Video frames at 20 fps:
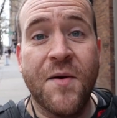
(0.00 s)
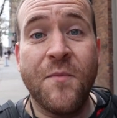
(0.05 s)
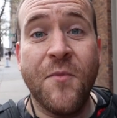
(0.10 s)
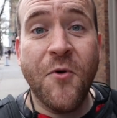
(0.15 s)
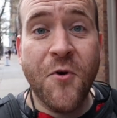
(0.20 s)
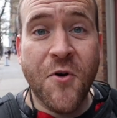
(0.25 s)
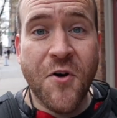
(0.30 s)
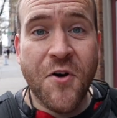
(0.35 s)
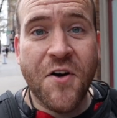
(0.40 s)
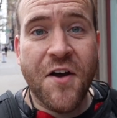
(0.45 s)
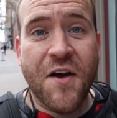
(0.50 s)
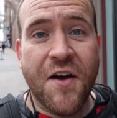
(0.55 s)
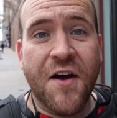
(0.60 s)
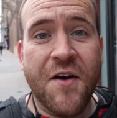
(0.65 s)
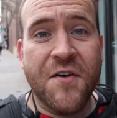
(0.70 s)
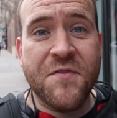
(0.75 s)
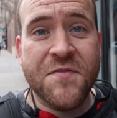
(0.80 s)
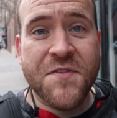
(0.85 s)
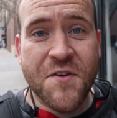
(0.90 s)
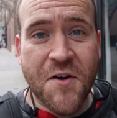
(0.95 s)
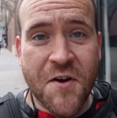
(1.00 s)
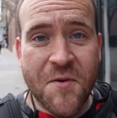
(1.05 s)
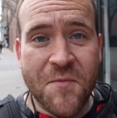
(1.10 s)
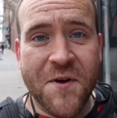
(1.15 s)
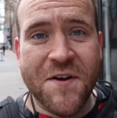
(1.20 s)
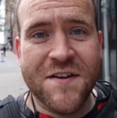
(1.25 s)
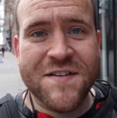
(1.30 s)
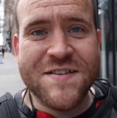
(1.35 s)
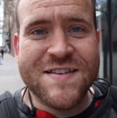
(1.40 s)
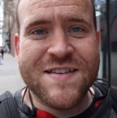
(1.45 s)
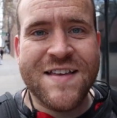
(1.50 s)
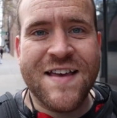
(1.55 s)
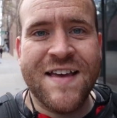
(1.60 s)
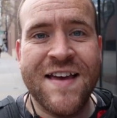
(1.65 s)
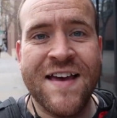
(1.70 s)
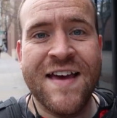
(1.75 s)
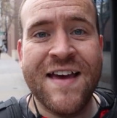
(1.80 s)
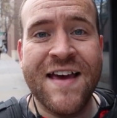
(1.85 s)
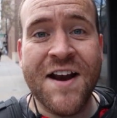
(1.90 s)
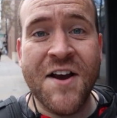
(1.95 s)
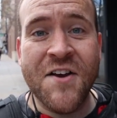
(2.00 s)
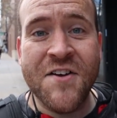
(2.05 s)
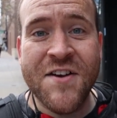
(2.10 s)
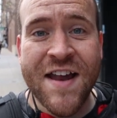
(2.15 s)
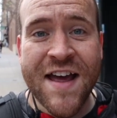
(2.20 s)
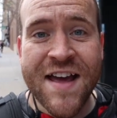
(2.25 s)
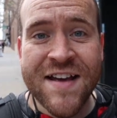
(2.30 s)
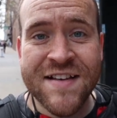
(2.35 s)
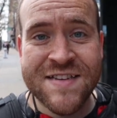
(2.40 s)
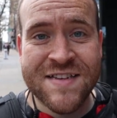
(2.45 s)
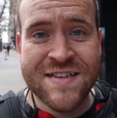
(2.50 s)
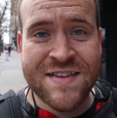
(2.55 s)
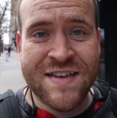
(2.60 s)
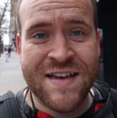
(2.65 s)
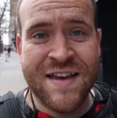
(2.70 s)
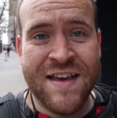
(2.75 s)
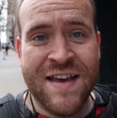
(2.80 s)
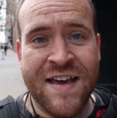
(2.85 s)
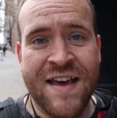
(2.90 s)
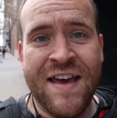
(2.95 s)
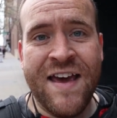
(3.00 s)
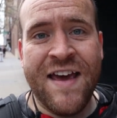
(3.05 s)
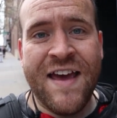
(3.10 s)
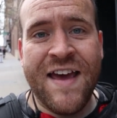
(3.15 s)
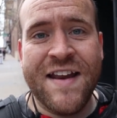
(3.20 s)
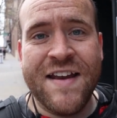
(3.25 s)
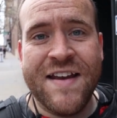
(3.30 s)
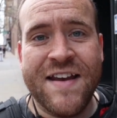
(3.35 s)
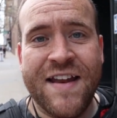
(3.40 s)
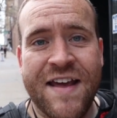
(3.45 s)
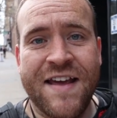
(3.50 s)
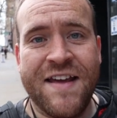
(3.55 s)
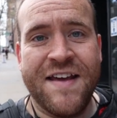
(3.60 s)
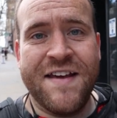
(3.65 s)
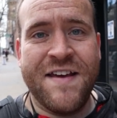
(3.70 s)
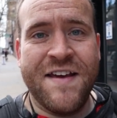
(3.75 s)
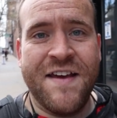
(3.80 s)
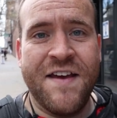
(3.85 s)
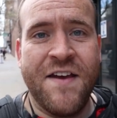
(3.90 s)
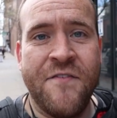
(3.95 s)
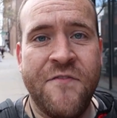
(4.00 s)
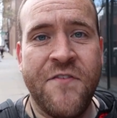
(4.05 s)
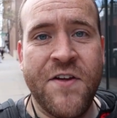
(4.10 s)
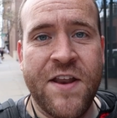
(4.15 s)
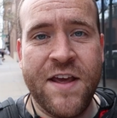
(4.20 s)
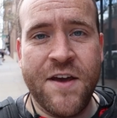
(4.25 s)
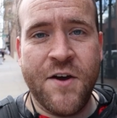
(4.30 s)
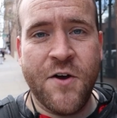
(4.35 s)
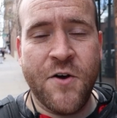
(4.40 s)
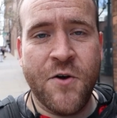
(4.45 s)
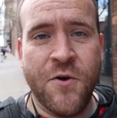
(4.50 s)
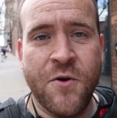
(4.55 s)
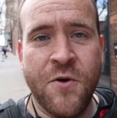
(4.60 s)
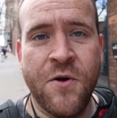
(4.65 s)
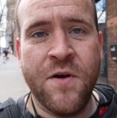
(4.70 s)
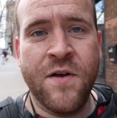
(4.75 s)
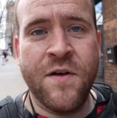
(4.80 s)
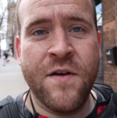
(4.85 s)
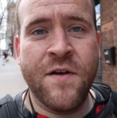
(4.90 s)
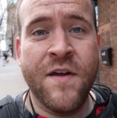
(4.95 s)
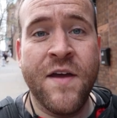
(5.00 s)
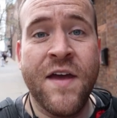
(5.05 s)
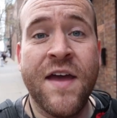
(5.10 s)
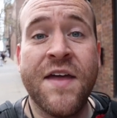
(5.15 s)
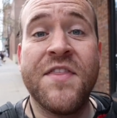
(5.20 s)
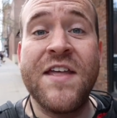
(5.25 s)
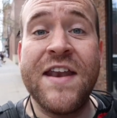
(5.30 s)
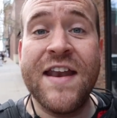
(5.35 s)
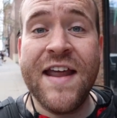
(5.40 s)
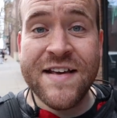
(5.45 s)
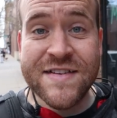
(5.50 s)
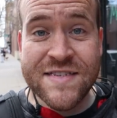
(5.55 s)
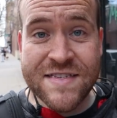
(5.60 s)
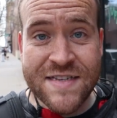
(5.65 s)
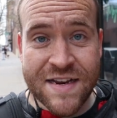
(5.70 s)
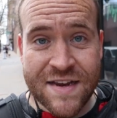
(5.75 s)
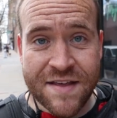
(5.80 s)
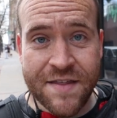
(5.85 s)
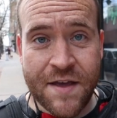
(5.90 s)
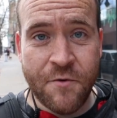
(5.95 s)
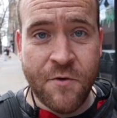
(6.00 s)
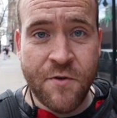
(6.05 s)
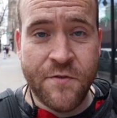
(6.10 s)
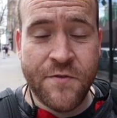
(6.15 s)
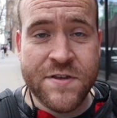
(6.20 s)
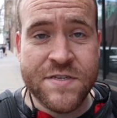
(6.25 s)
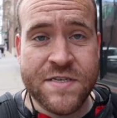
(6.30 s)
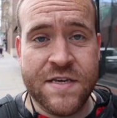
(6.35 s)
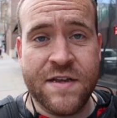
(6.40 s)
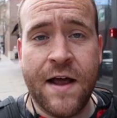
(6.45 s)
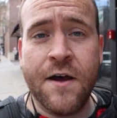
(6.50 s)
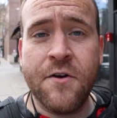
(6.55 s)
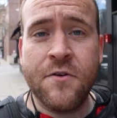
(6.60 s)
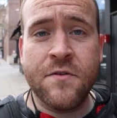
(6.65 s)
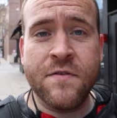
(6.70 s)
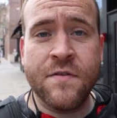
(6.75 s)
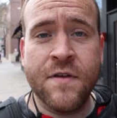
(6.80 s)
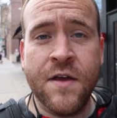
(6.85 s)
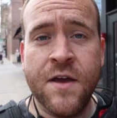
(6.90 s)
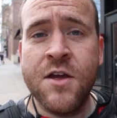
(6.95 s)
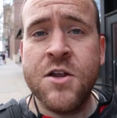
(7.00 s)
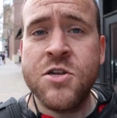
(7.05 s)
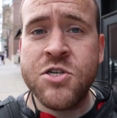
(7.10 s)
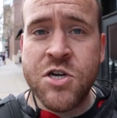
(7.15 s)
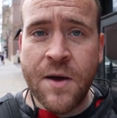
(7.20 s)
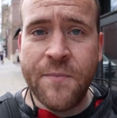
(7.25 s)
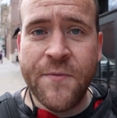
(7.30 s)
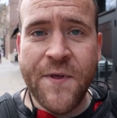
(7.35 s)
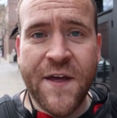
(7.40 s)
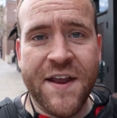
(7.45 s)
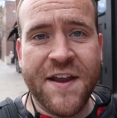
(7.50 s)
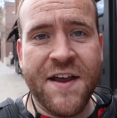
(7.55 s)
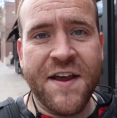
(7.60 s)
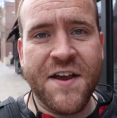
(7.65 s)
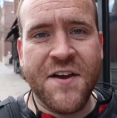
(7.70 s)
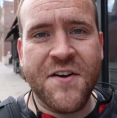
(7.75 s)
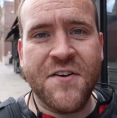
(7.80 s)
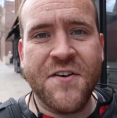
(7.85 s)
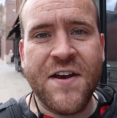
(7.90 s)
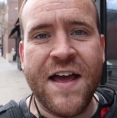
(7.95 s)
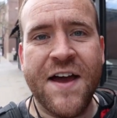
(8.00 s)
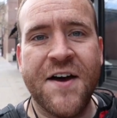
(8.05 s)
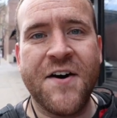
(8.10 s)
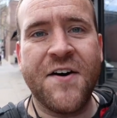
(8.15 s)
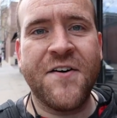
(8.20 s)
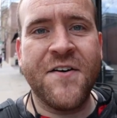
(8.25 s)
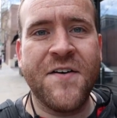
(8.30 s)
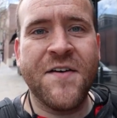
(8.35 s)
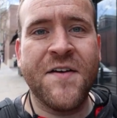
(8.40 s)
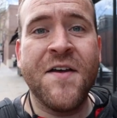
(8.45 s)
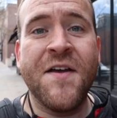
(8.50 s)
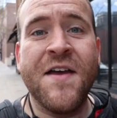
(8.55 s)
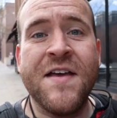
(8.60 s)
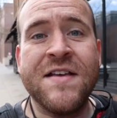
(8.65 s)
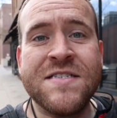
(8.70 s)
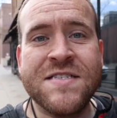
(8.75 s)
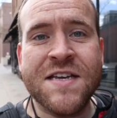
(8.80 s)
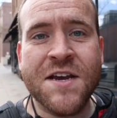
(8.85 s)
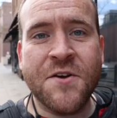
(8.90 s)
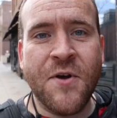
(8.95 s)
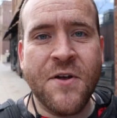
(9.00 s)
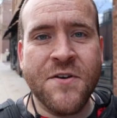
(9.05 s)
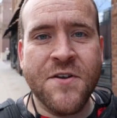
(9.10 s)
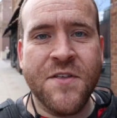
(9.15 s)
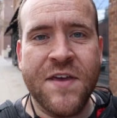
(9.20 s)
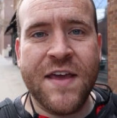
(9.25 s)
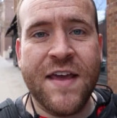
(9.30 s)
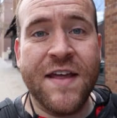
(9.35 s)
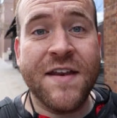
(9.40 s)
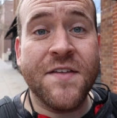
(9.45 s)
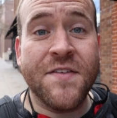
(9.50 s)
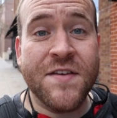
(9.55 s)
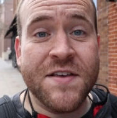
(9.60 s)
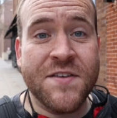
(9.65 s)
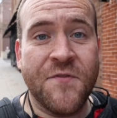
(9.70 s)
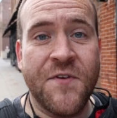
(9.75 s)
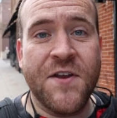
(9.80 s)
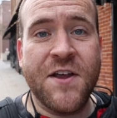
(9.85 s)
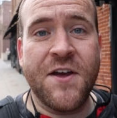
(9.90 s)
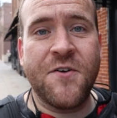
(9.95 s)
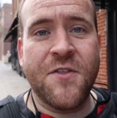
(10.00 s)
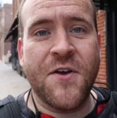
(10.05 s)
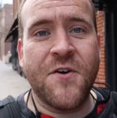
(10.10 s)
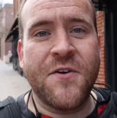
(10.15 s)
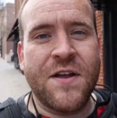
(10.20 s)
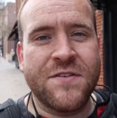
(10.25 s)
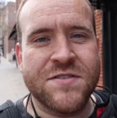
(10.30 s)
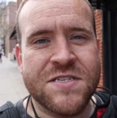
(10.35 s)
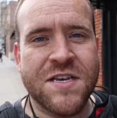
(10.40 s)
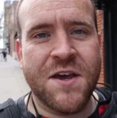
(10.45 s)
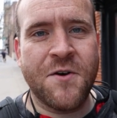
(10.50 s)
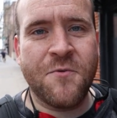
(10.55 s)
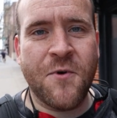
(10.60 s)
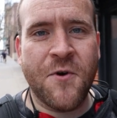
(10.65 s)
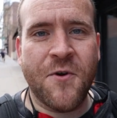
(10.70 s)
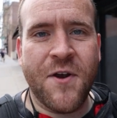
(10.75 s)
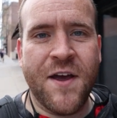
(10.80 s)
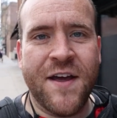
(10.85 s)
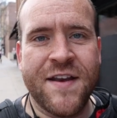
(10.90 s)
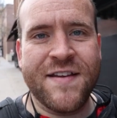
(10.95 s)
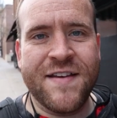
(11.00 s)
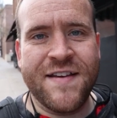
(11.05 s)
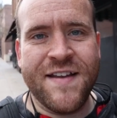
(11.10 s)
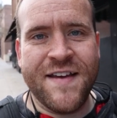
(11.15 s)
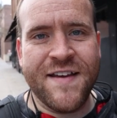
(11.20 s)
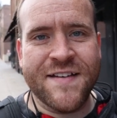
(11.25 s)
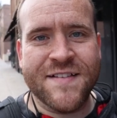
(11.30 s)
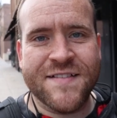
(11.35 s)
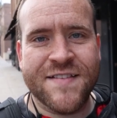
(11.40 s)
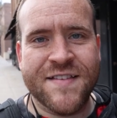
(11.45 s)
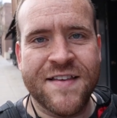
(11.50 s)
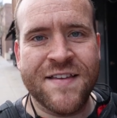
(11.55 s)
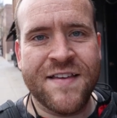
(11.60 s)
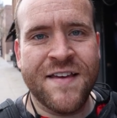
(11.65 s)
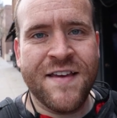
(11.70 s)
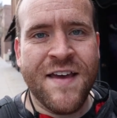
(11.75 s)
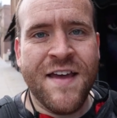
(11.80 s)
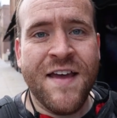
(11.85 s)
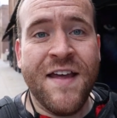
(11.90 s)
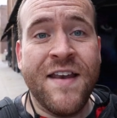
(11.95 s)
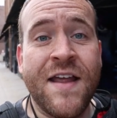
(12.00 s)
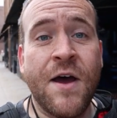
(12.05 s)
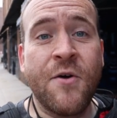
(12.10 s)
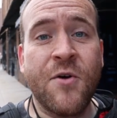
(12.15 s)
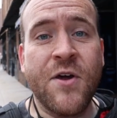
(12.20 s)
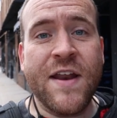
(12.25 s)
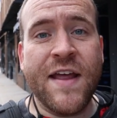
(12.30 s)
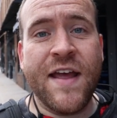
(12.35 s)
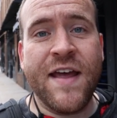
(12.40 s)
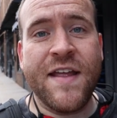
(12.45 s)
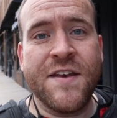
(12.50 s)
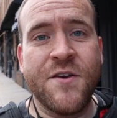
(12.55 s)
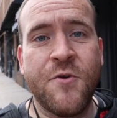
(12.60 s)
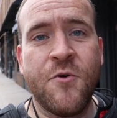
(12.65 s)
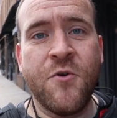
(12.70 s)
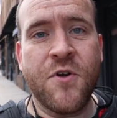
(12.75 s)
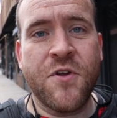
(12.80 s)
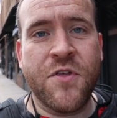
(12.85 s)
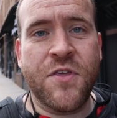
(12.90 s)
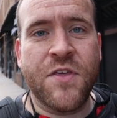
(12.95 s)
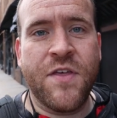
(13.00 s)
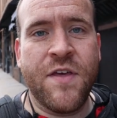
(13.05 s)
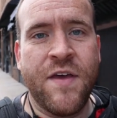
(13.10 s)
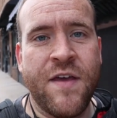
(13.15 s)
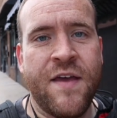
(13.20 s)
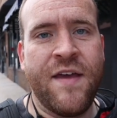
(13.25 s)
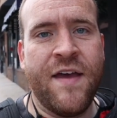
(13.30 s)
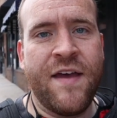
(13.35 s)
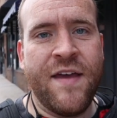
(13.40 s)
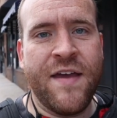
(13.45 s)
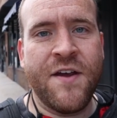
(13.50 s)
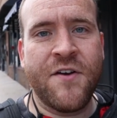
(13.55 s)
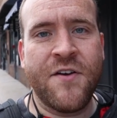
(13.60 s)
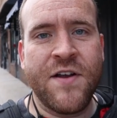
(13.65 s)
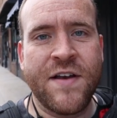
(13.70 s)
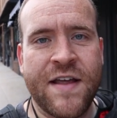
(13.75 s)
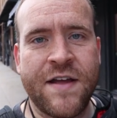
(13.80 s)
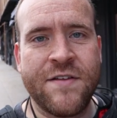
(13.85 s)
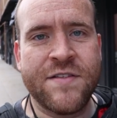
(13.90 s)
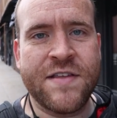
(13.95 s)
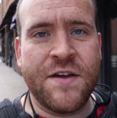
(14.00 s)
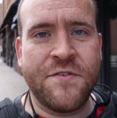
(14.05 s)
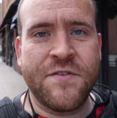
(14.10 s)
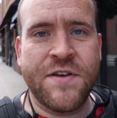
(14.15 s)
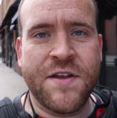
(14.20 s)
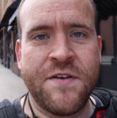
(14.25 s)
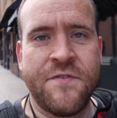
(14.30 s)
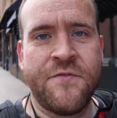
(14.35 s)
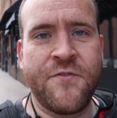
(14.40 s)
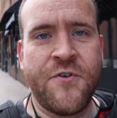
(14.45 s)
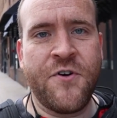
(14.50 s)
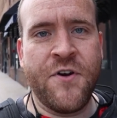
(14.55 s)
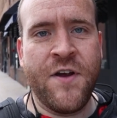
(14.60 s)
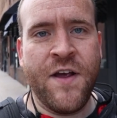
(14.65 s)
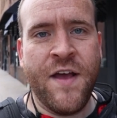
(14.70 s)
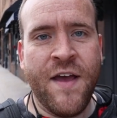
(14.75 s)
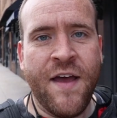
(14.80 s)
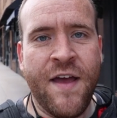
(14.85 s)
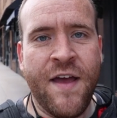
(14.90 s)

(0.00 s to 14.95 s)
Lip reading: more of Starbucks in our next In A Day video in the next city that we visit. I'll drop that hint here now. Stick around to the end of this video though and I'll tell you where we're headed next. Now we're gonna head north here in downtown Denver